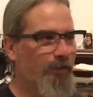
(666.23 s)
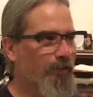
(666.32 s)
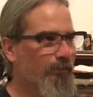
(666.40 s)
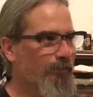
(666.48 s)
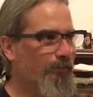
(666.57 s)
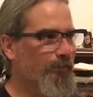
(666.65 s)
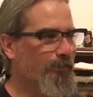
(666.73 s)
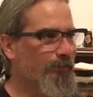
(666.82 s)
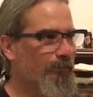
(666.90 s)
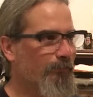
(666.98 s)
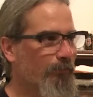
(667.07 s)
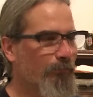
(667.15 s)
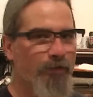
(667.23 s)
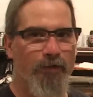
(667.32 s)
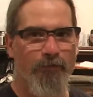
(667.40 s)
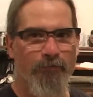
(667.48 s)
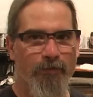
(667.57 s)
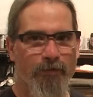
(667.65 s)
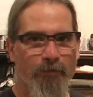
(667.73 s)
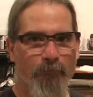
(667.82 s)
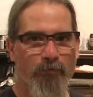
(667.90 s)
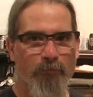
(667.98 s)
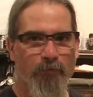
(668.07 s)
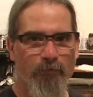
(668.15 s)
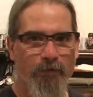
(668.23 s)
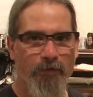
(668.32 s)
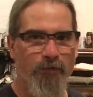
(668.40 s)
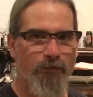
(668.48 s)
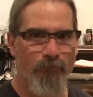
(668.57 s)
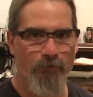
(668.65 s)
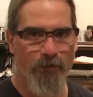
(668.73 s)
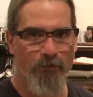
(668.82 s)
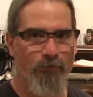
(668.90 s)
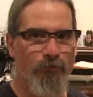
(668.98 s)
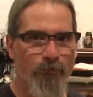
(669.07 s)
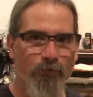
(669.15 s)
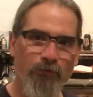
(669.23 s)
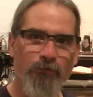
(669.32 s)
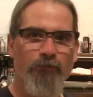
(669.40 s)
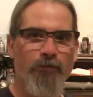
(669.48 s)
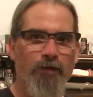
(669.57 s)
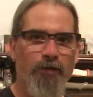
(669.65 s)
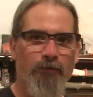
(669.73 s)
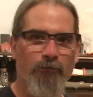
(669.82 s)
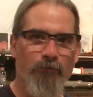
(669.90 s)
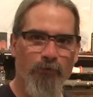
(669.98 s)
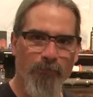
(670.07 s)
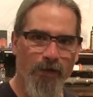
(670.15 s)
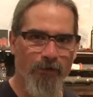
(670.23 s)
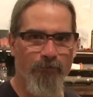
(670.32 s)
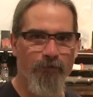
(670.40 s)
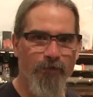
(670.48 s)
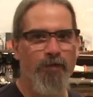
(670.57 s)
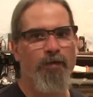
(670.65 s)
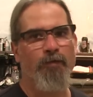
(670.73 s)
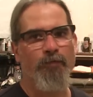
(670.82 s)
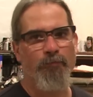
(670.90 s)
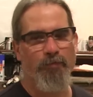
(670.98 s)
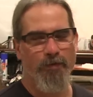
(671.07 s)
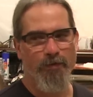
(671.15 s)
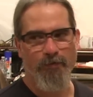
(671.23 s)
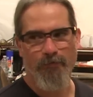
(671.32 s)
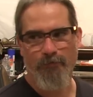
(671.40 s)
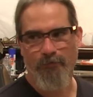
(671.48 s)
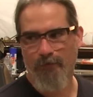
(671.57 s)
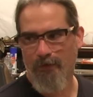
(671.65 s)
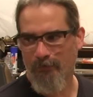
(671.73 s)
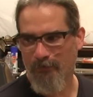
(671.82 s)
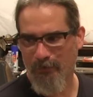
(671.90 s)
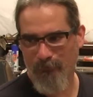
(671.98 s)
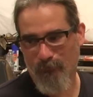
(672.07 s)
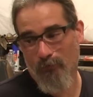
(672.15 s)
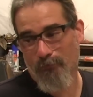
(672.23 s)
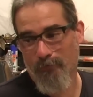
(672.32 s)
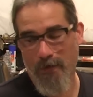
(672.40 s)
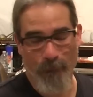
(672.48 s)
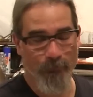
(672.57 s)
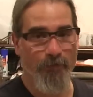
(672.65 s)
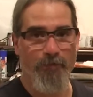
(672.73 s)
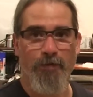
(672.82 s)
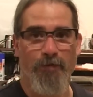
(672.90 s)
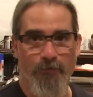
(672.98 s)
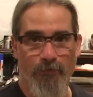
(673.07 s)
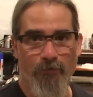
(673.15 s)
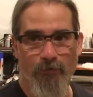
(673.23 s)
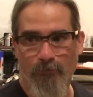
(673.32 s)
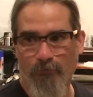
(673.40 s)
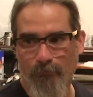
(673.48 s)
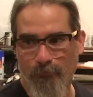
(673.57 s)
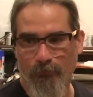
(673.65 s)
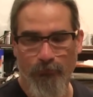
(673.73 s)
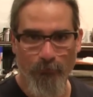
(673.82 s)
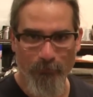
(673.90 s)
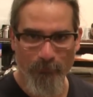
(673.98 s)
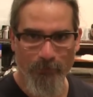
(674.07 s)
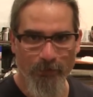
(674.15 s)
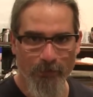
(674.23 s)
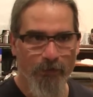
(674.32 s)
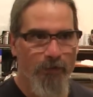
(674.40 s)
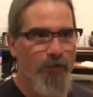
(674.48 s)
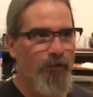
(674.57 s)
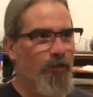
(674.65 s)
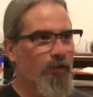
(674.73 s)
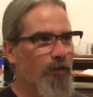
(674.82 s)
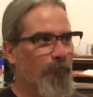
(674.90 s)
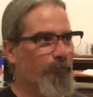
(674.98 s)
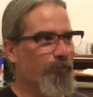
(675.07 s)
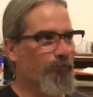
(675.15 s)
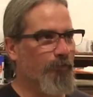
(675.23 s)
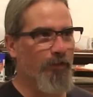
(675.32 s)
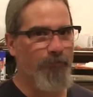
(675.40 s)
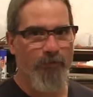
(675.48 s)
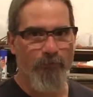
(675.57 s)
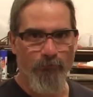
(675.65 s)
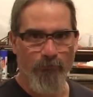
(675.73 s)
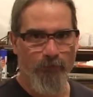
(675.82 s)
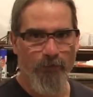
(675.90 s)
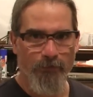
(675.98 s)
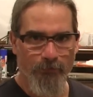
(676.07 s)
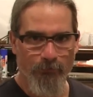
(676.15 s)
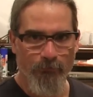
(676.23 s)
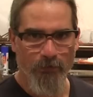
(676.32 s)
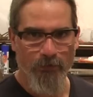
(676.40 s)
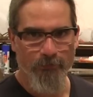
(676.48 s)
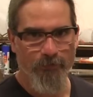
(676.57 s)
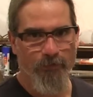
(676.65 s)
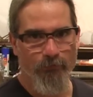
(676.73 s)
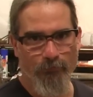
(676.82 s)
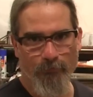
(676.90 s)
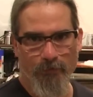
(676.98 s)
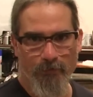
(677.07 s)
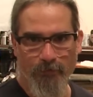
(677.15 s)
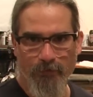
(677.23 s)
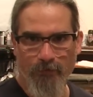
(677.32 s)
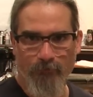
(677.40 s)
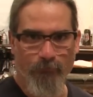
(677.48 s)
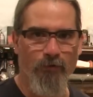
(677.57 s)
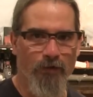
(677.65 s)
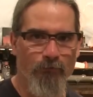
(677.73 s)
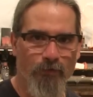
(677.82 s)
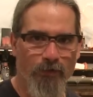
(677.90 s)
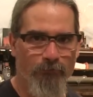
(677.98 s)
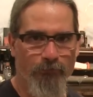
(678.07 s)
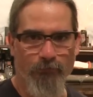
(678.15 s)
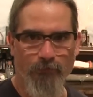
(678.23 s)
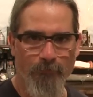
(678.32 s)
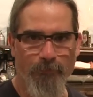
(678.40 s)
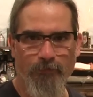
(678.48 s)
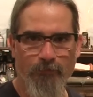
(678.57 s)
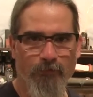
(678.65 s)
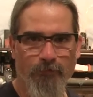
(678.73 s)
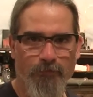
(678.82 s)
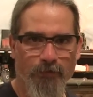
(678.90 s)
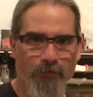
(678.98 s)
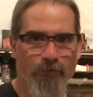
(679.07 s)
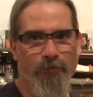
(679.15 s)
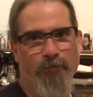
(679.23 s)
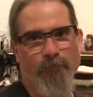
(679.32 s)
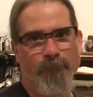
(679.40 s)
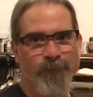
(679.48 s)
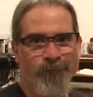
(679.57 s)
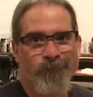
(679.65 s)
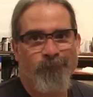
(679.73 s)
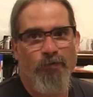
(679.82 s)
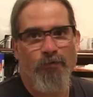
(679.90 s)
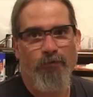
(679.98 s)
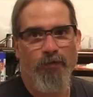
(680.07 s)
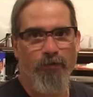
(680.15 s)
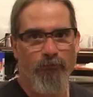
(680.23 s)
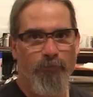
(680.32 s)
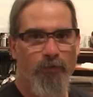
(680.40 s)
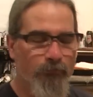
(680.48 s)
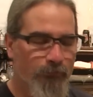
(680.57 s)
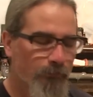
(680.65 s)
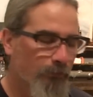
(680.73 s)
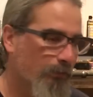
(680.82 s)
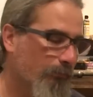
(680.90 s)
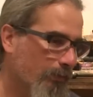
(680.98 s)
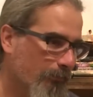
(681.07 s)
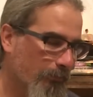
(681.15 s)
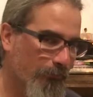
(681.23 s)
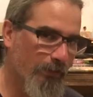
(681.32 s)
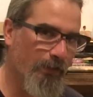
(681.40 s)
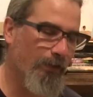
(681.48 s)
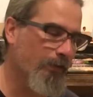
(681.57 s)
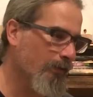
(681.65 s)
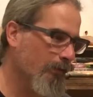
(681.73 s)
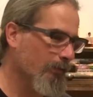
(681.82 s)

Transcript: then uh, I realized that I put my regulator wire on the wrong side of the battery, thinking that, I well, not really thinking at all, stupid me. Um, didn't realize that was a regulator wire. I thought it was some kind of negative ground wire for something, so I stuck it on the, you know, negative post. Anyway, there's that.